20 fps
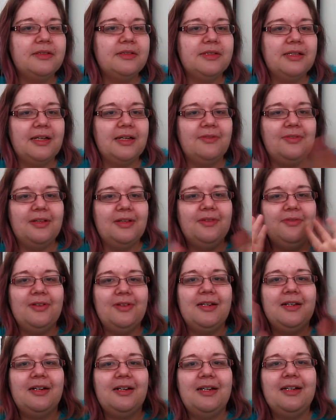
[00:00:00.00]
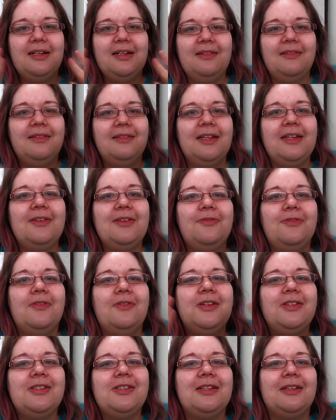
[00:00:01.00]
So have a lovely night and thank you for
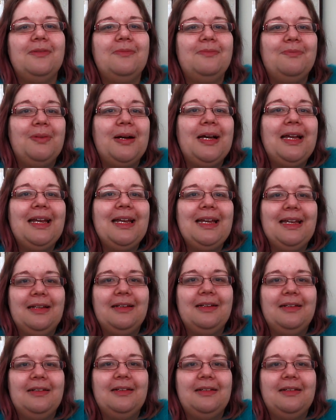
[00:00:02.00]
watching. Bye.